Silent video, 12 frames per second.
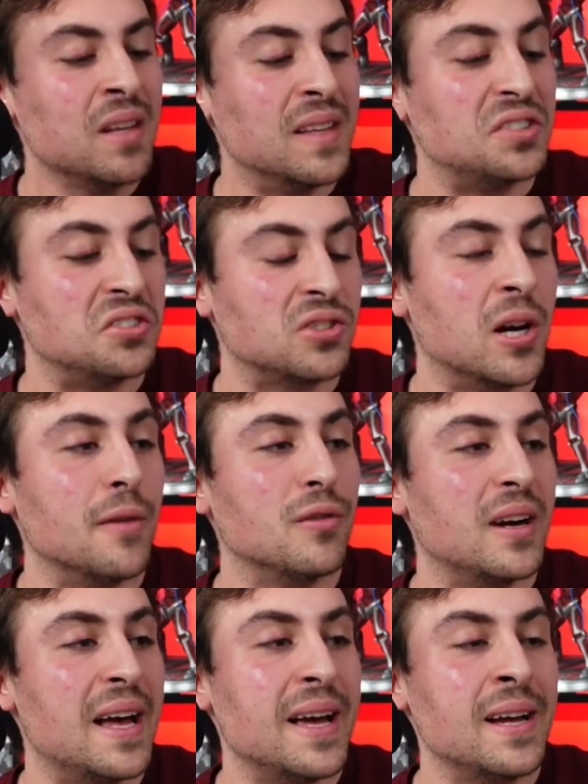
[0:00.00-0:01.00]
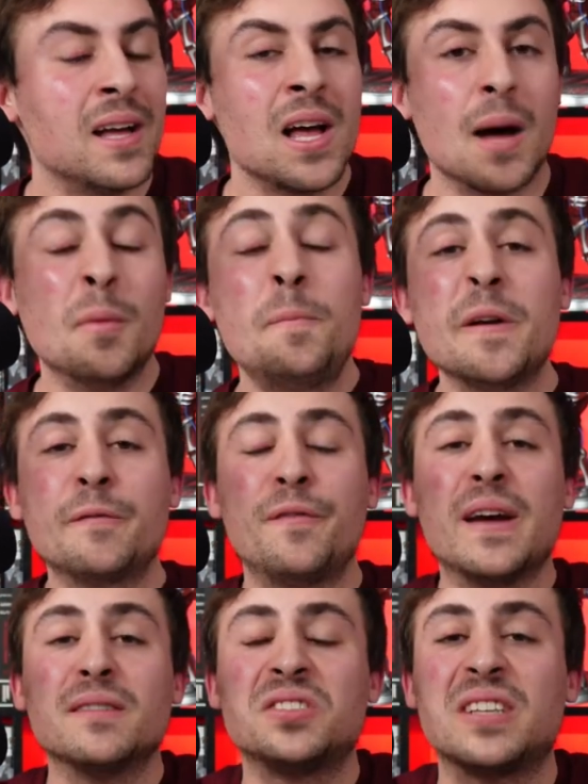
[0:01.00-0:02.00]
This is cover A. I'm a big
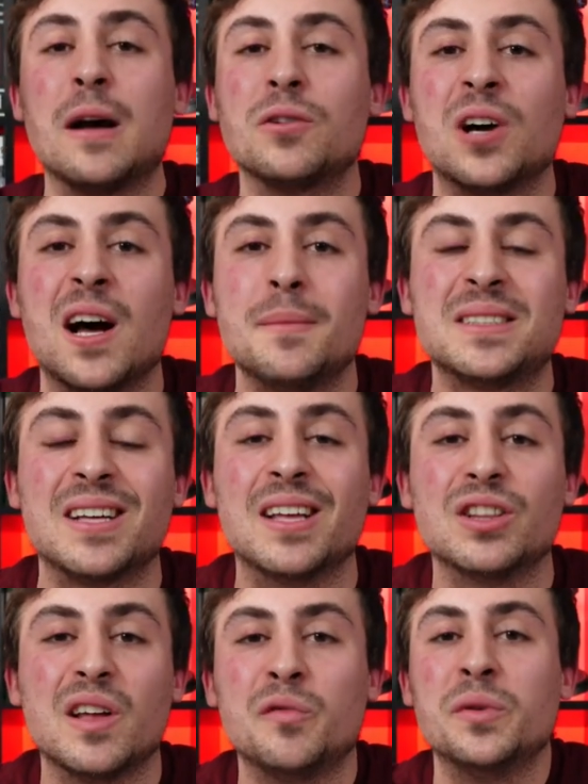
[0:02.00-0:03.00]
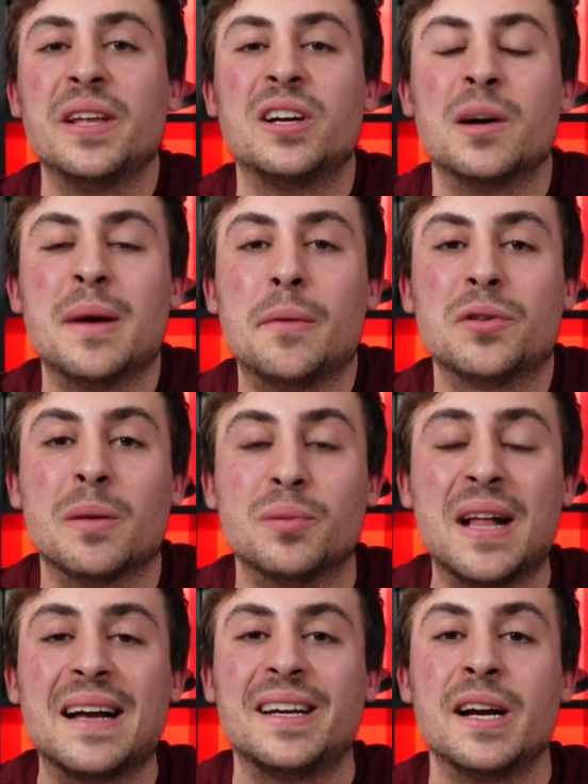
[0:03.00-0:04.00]
fan of Scout Comics. I love when they come out with a
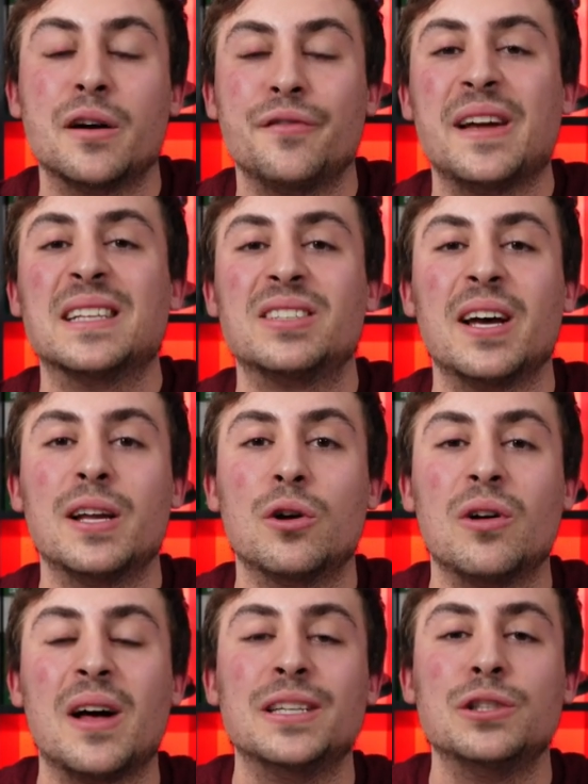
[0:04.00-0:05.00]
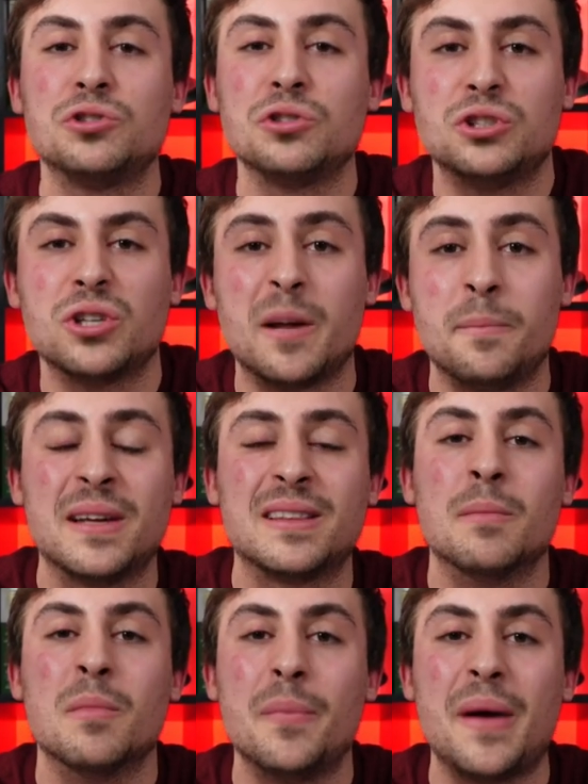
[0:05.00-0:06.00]
Black Caravan title. I usually try to pick
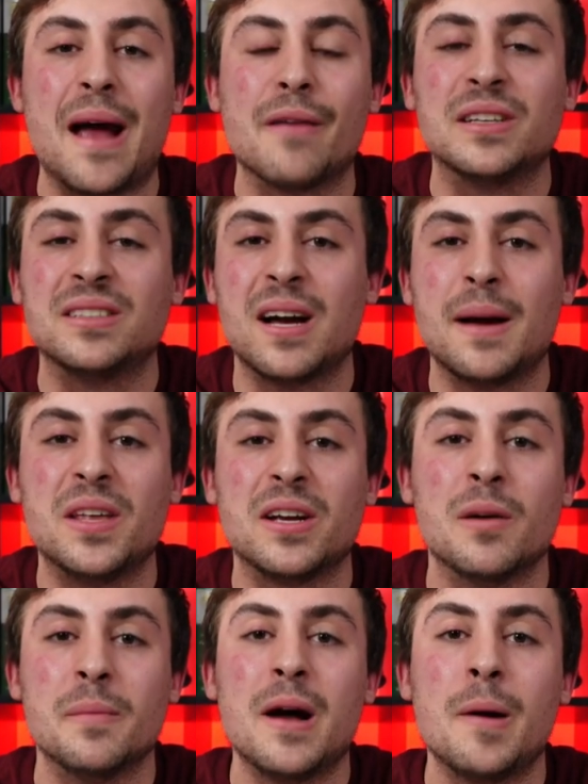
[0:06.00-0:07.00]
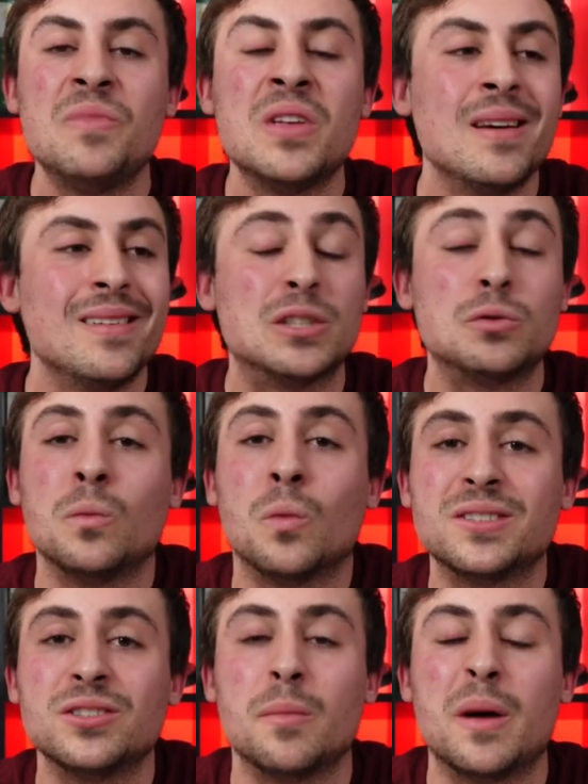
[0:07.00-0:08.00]
them up every time they come out. This one
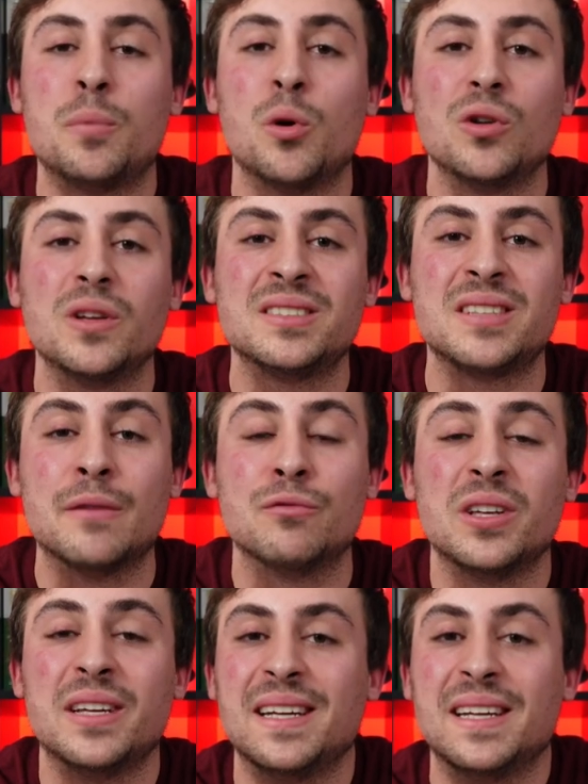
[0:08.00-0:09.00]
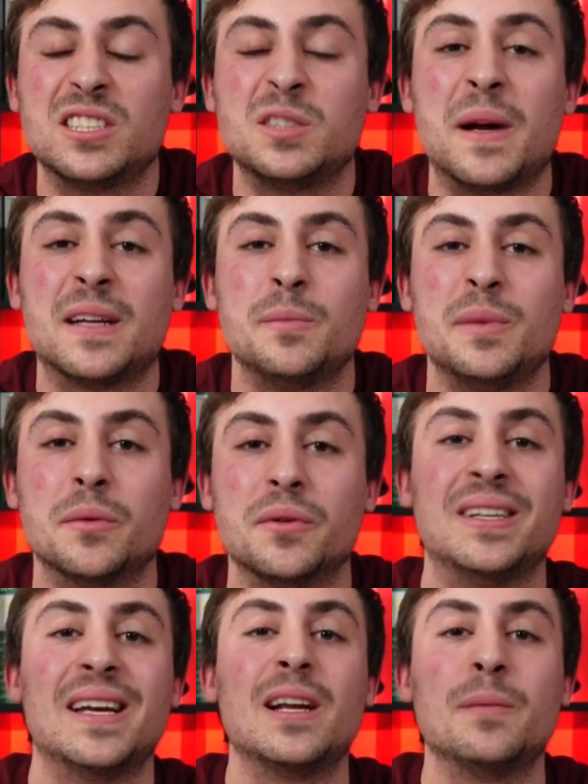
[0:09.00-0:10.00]
wasn't on my pull list. I really didn't expect to be able
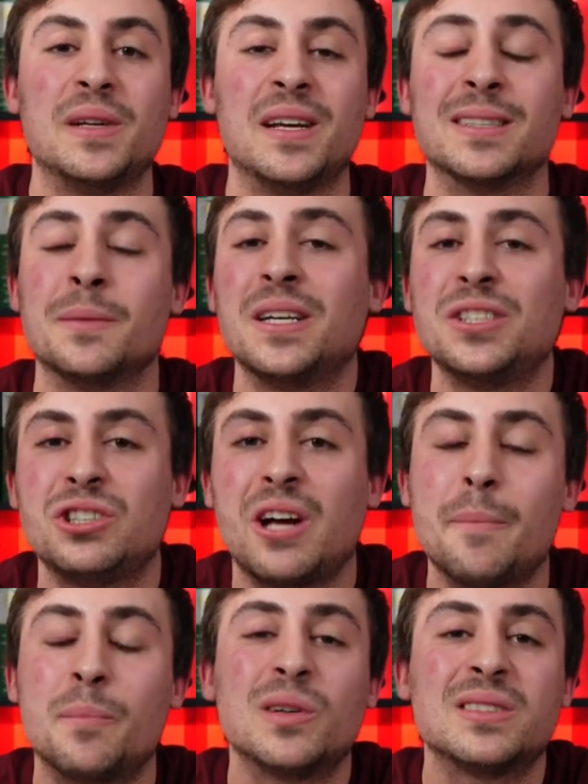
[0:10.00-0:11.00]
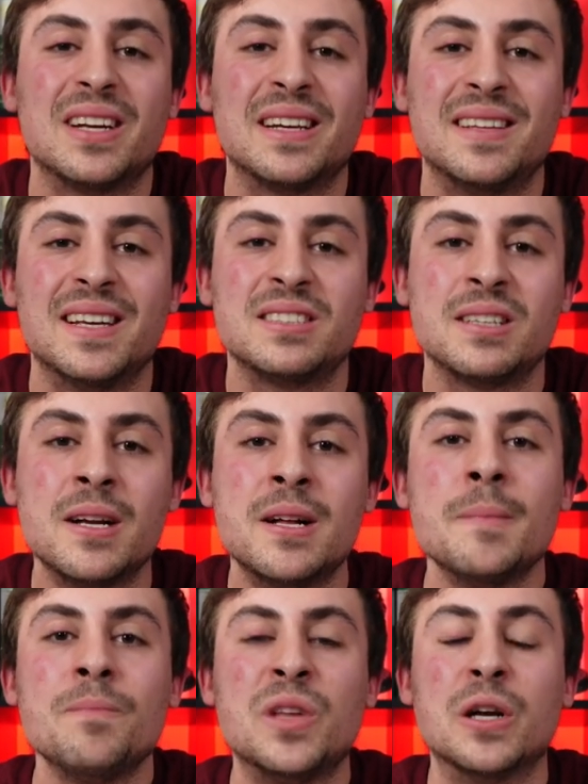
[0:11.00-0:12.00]
to get it because at my shop, books like this,
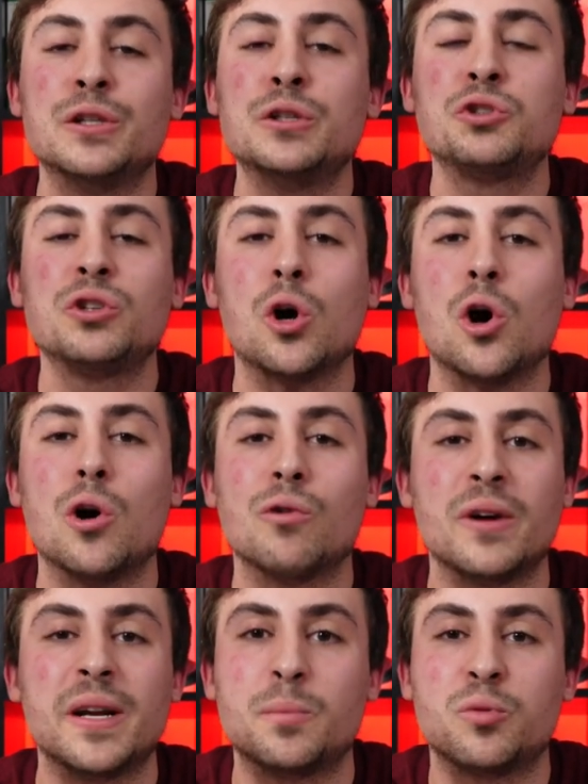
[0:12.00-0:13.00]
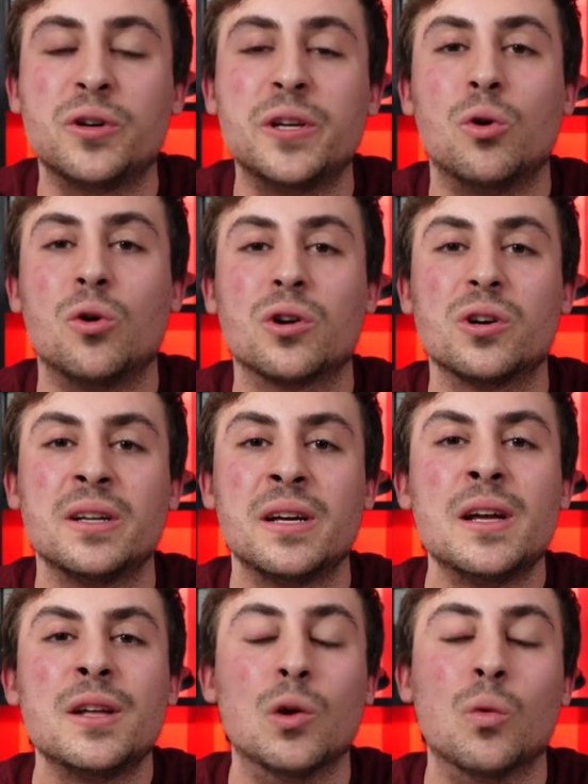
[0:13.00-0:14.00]
they're usually already pre ordered.
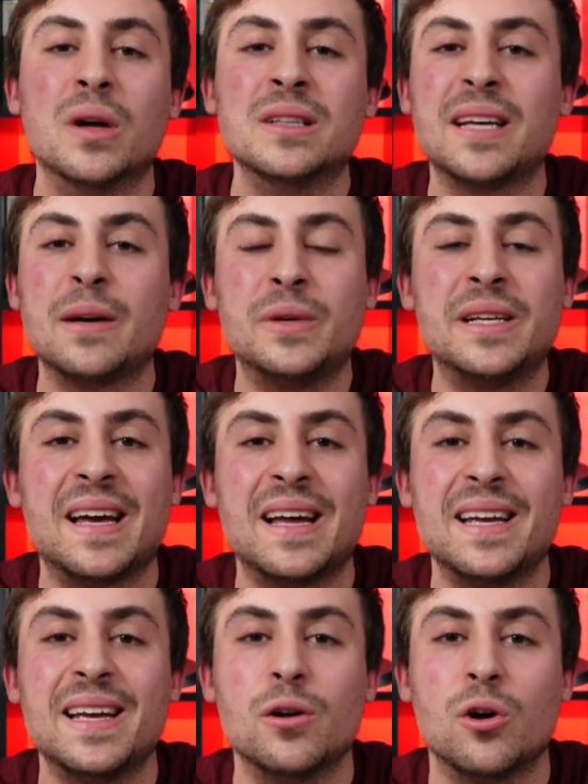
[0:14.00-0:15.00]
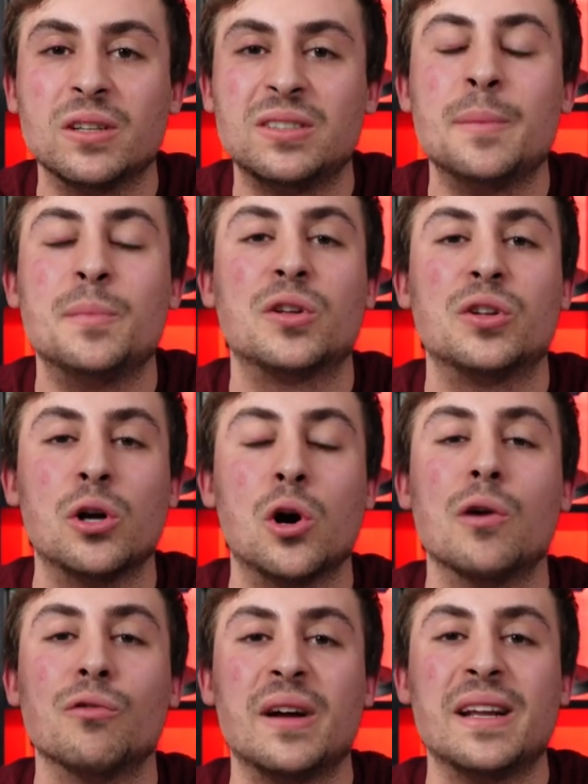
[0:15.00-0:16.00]
The ones that we get in are typically
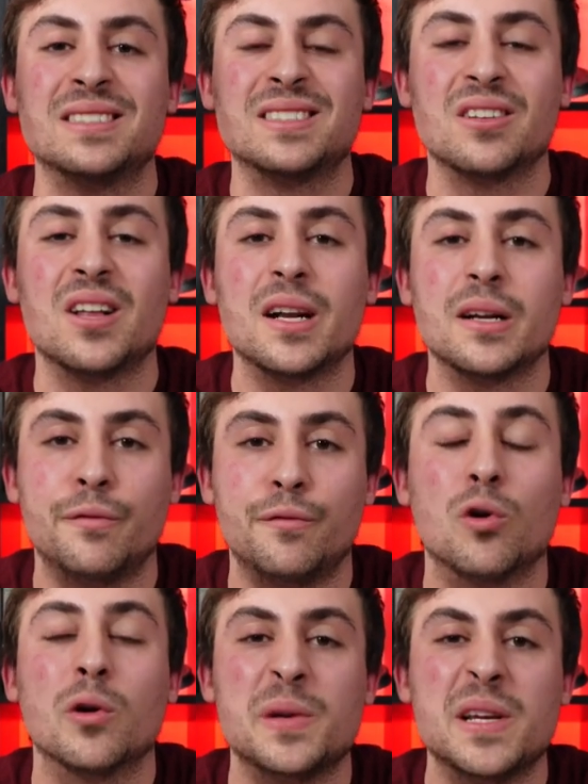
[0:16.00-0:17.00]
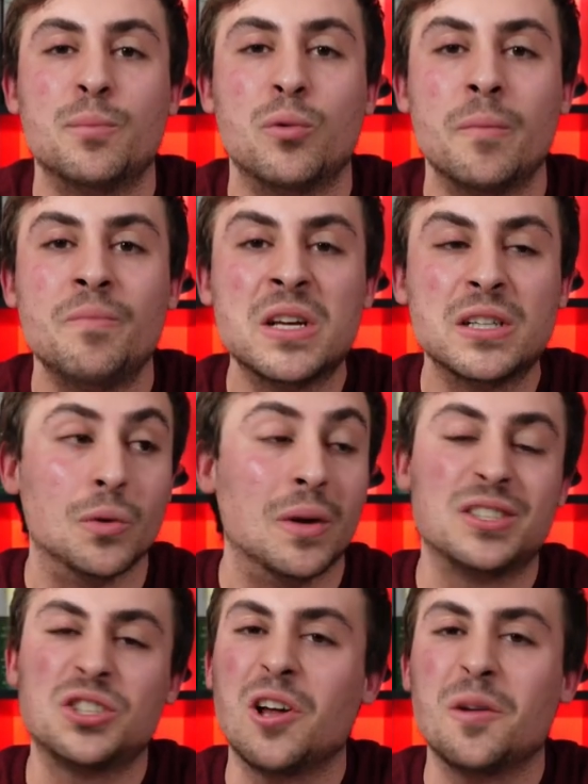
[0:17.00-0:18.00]
already slotted for people. So
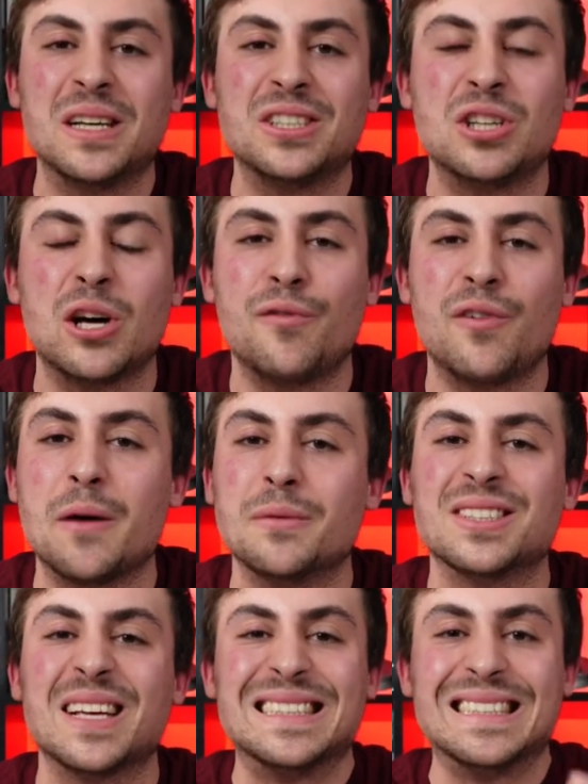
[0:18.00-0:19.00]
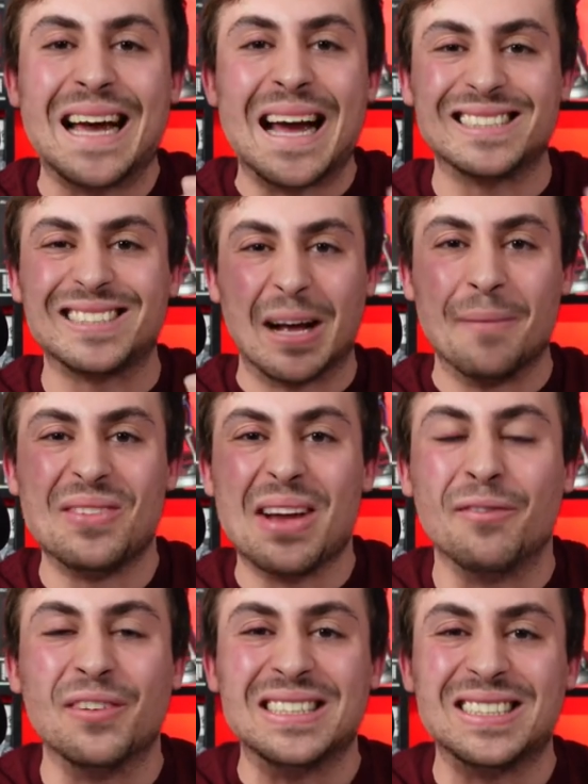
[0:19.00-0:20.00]
when I saw it on my shelf, I was like, yes, I'm
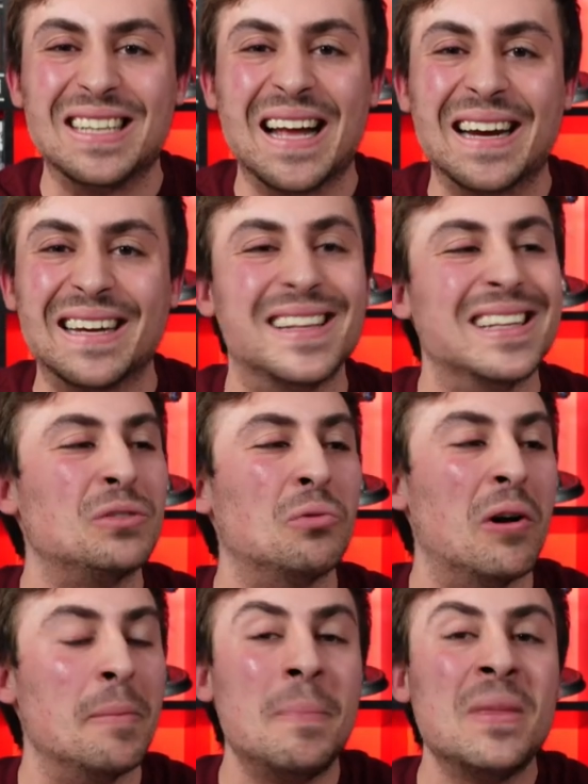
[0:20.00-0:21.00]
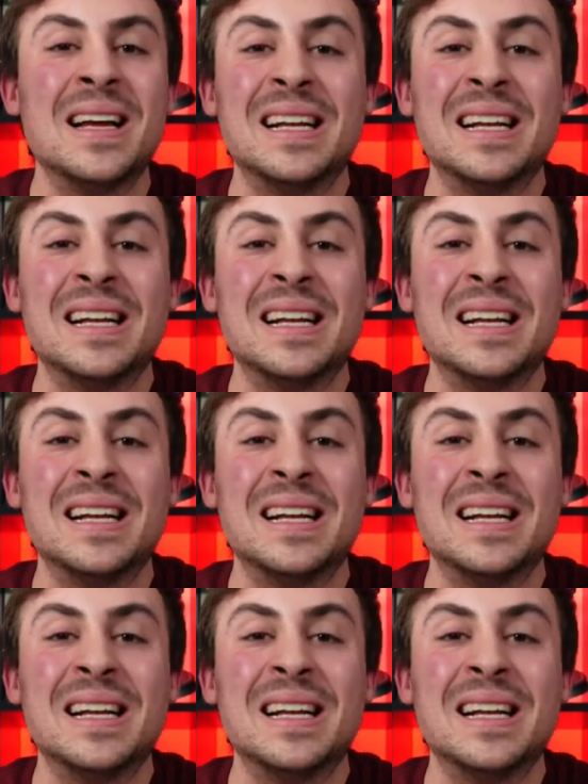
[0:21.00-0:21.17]
definitely snagging this one.